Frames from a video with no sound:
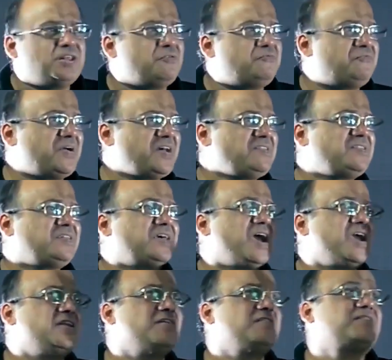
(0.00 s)
The first
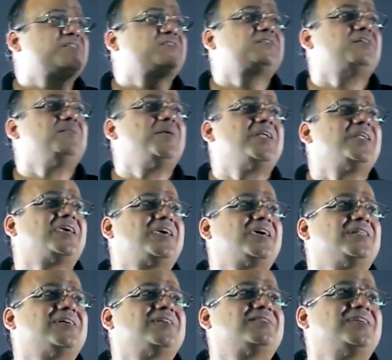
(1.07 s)
kind of systematic
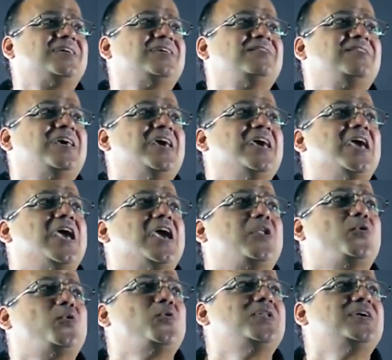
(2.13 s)
errors is
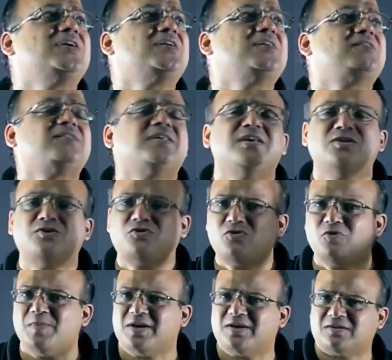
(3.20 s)
erroneous
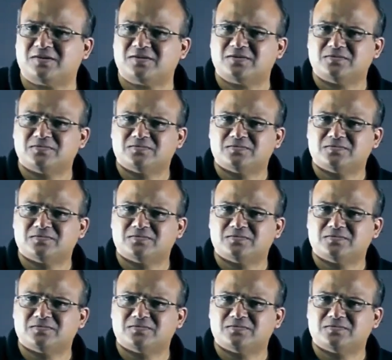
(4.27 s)
instrument.